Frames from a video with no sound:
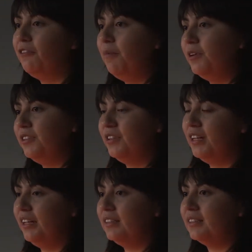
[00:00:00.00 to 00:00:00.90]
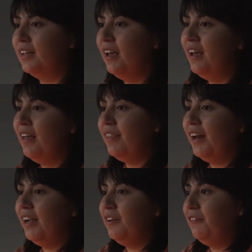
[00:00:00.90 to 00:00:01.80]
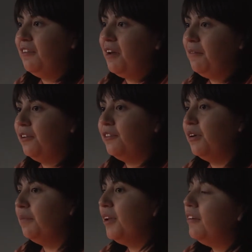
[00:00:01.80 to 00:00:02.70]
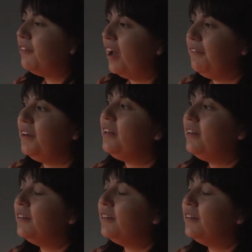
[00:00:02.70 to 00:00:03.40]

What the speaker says: of opportunities that I could have never dreamed of having.